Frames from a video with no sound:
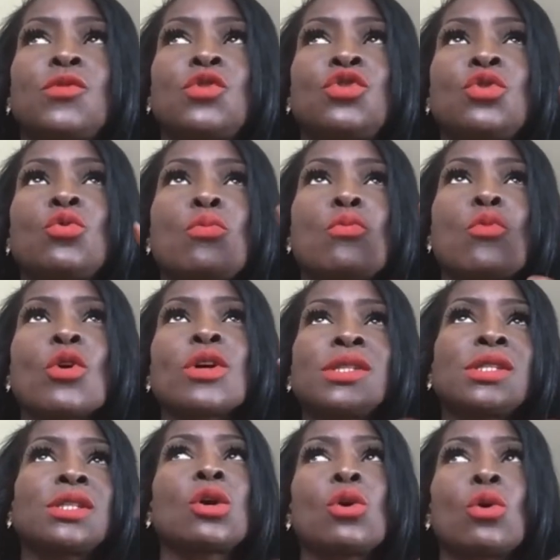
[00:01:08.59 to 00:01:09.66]
to more
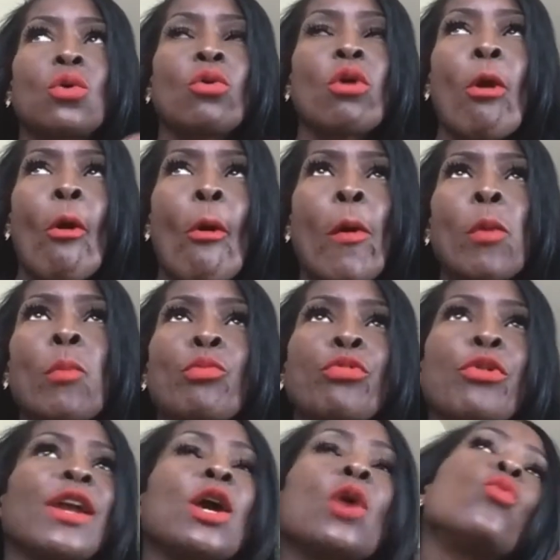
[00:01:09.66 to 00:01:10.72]
so
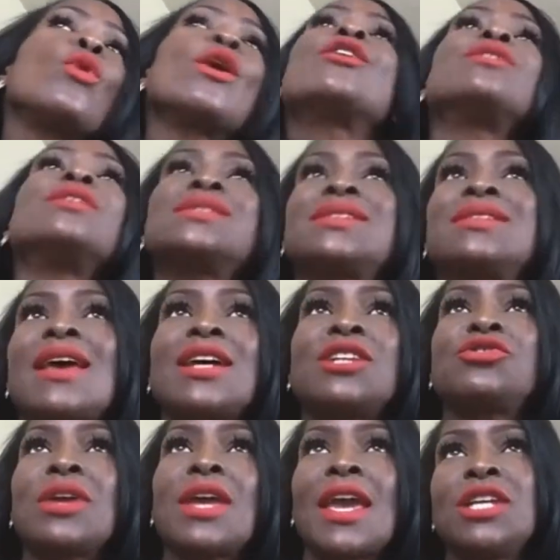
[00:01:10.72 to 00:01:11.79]
bring awareness and
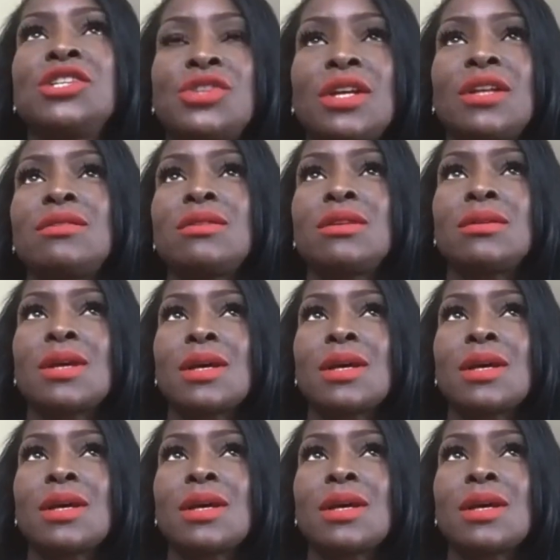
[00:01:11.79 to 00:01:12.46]
education